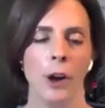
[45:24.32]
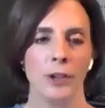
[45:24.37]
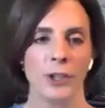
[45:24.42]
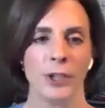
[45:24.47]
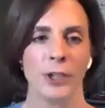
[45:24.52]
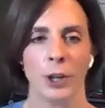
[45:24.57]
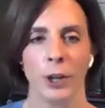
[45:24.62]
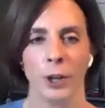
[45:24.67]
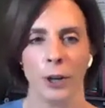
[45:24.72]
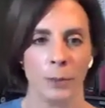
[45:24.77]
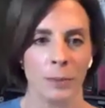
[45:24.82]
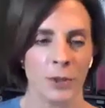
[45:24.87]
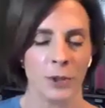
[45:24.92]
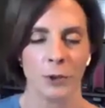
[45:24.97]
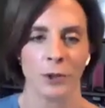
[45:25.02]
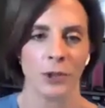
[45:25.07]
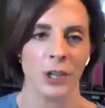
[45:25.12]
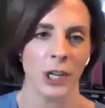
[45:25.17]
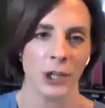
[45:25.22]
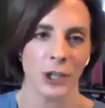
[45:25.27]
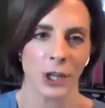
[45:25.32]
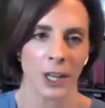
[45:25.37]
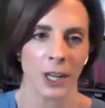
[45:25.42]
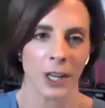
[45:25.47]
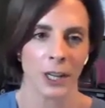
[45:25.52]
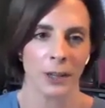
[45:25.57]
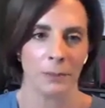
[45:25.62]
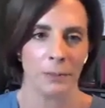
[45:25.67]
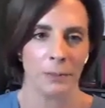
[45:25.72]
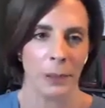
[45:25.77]
long-term
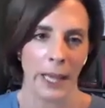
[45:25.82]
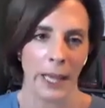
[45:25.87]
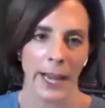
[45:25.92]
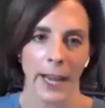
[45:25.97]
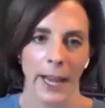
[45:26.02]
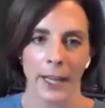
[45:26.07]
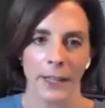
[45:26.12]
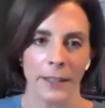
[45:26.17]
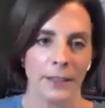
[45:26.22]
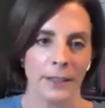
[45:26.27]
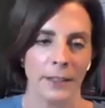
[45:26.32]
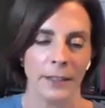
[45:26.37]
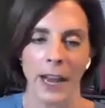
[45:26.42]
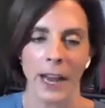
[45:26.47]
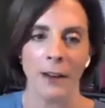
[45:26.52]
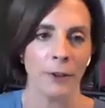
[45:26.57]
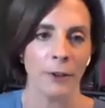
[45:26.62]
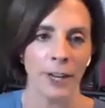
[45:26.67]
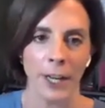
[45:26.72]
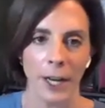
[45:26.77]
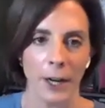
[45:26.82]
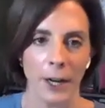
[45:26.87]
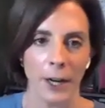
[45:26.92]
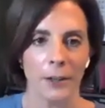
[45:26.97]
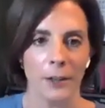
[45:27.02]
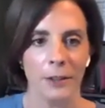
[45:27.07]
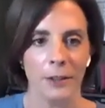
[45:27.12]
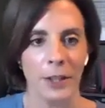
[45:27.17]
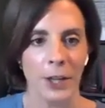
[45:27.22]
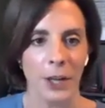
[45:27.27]
strategic plan every
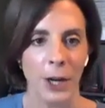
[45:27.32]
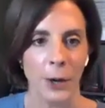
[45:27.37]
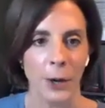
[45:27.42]
year,